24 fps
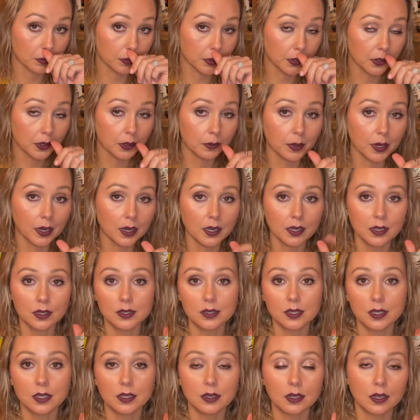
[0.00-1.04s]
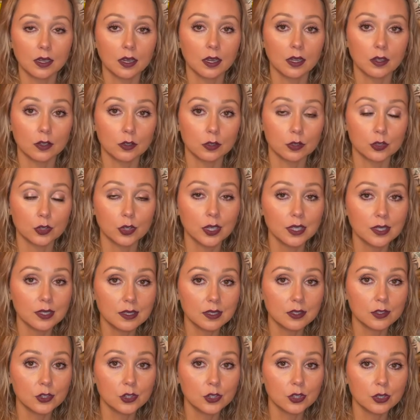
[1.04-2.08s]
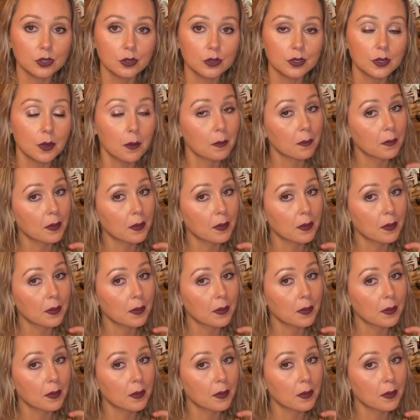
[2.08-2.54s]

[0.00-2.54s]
Beauty Box in the color Trust Issues.